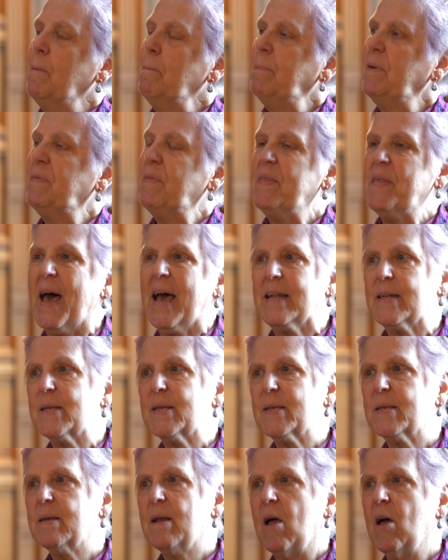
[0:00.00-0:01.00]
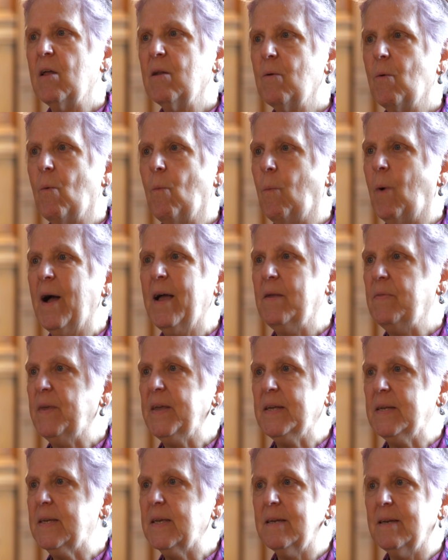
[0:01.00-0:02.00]
But that's not why
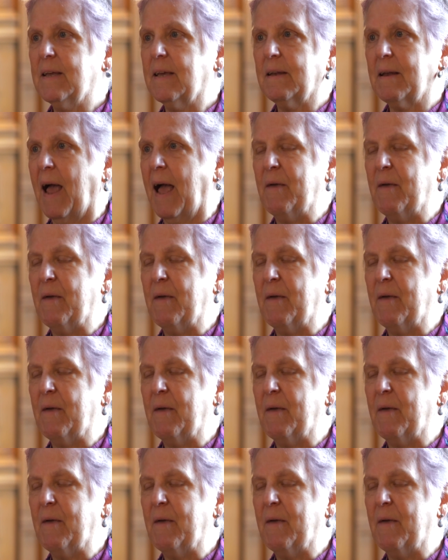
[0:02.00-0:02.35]
they did it.